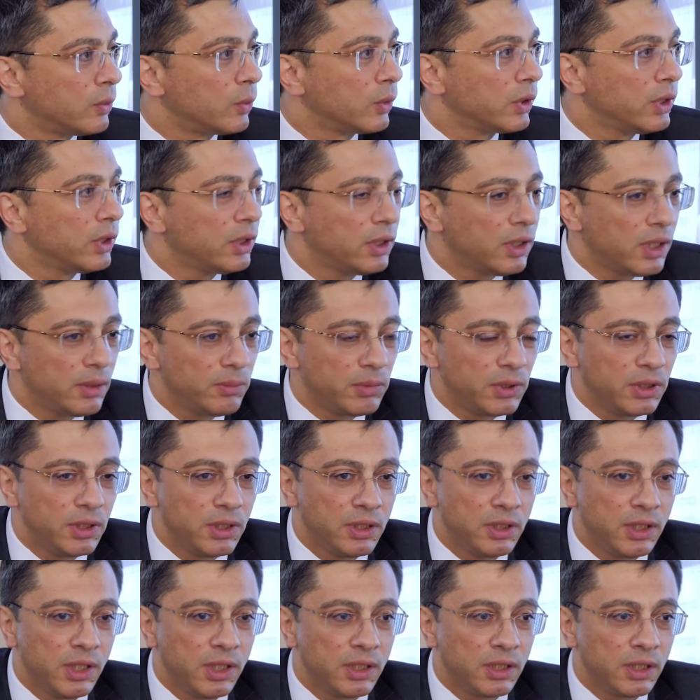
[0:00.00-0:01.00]
As you
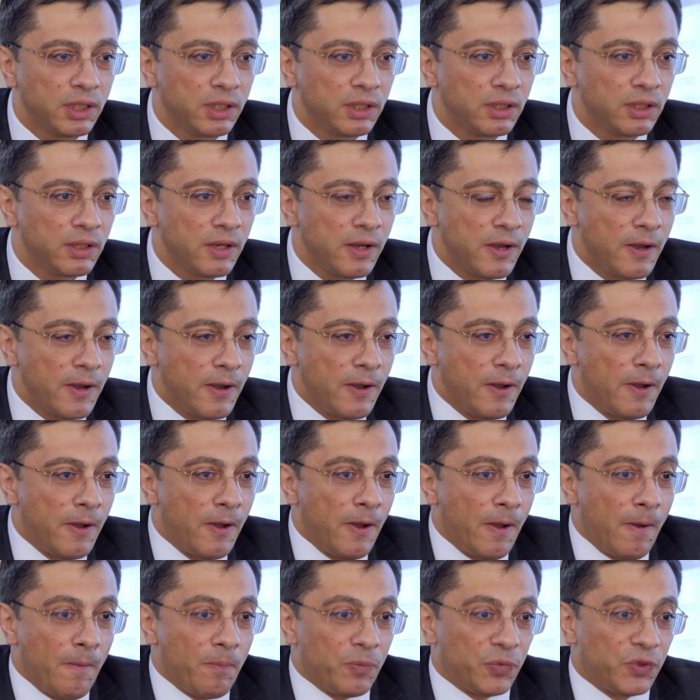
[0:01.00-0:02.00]
probably
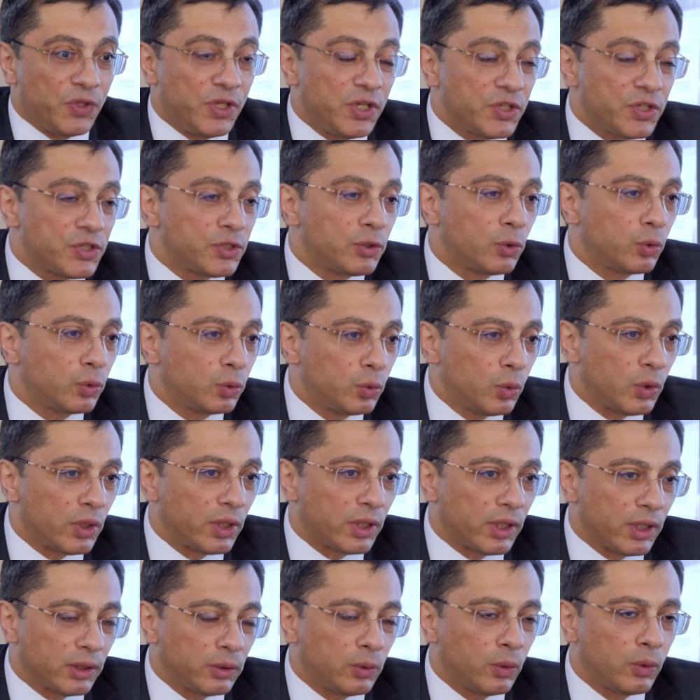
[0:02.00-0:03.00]
remember full well,
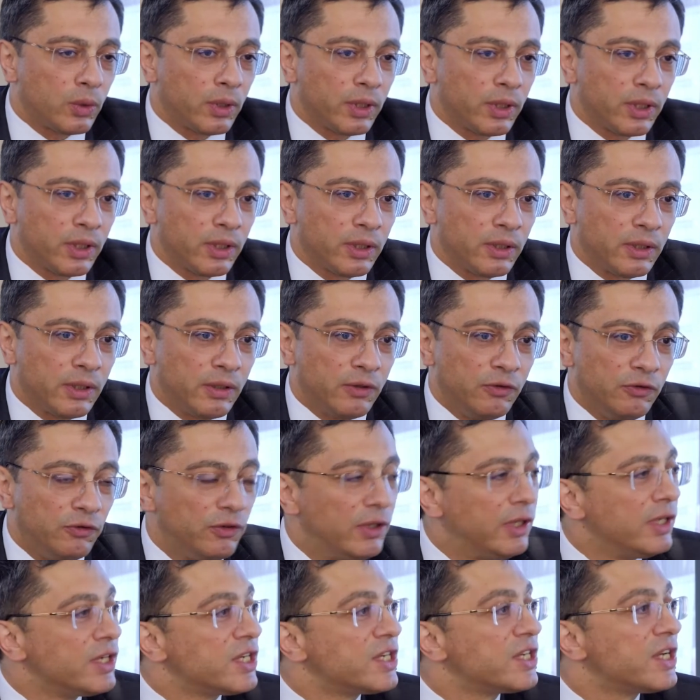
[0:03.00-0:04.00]
by the end of
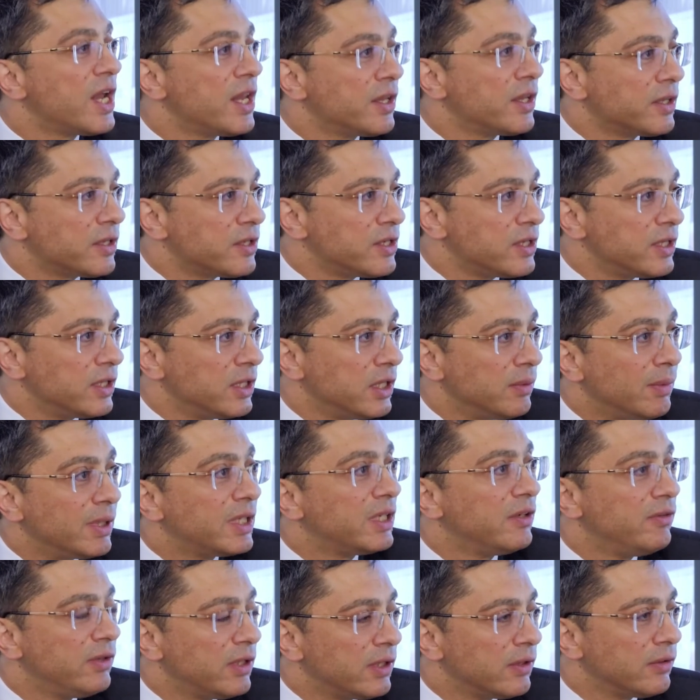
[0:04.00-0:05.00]

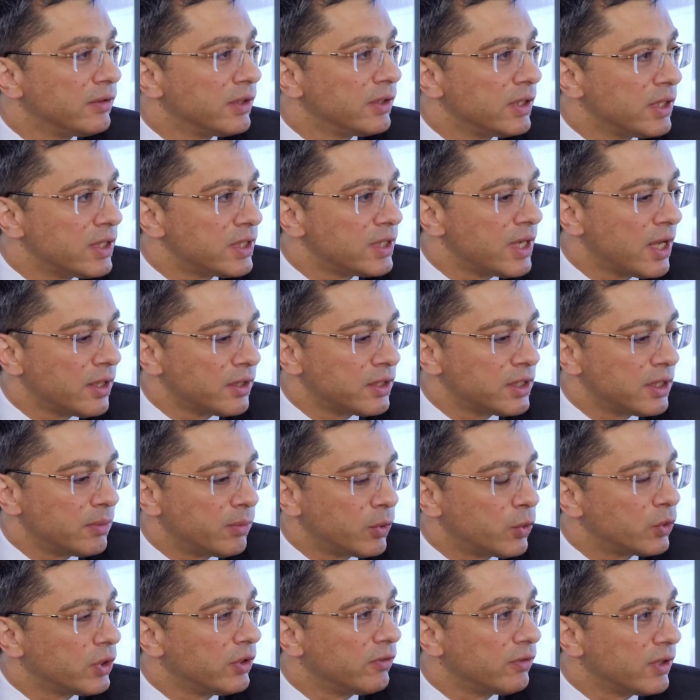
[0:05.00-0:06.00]
2021, the EU
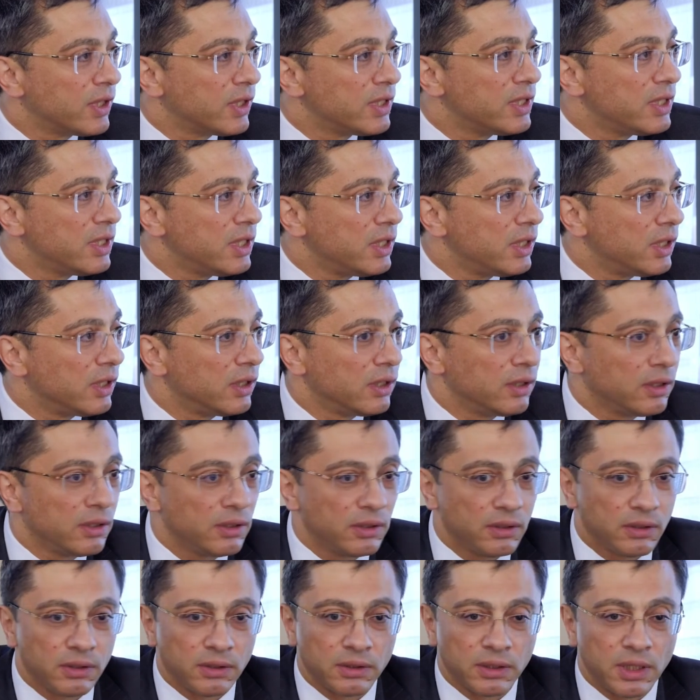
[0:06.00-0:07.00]
and many other
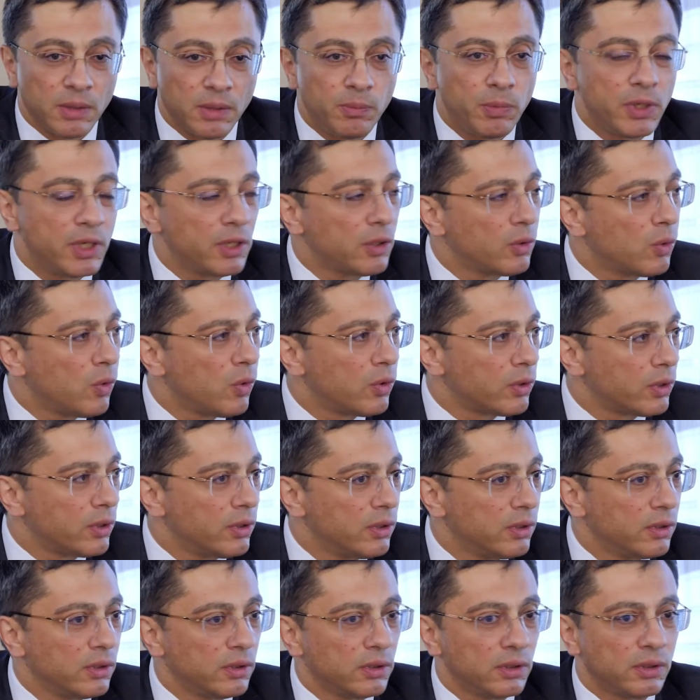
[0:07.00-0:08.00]

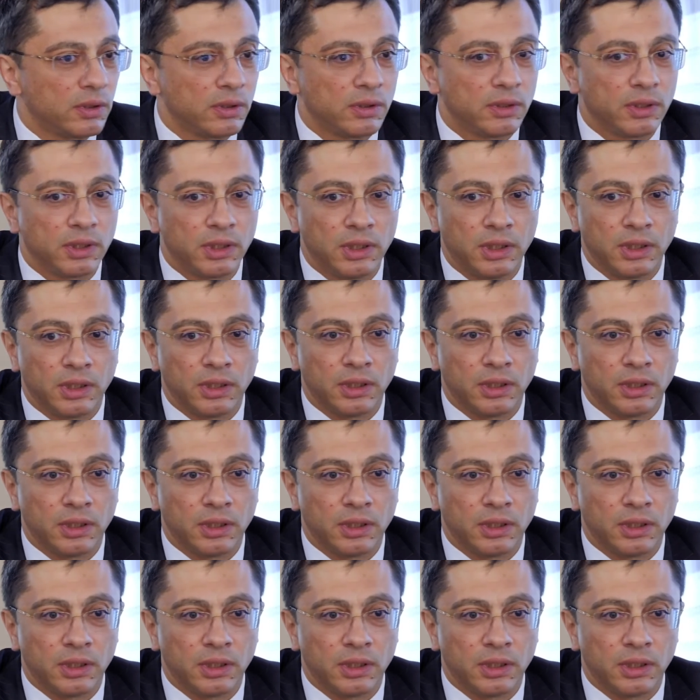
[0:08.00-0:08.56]
associations